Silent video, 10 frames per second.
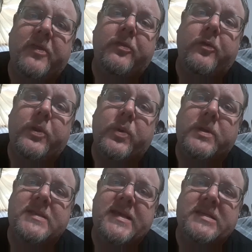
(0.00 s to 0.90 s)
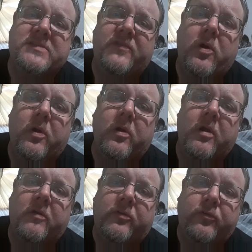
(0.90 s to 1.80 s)
the 31 Days of
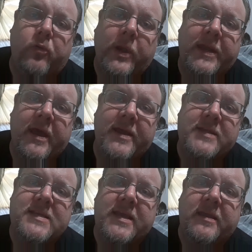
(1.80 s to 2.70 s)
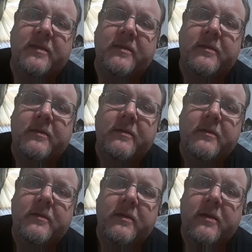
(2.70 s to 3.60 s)
Horror 2019.
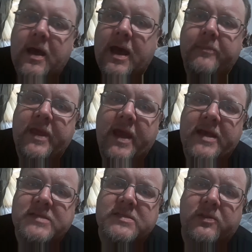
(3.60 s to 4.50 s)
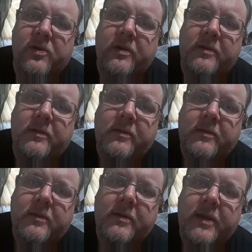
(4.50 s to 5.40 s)
I'm the Ice Lord,
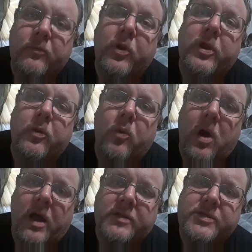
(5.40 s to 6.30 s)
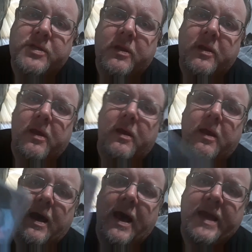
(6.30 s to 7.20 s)
and we're gonna watch
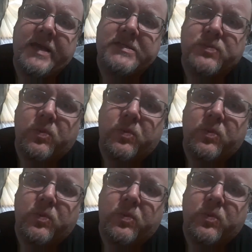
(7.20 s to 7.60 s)
Eyes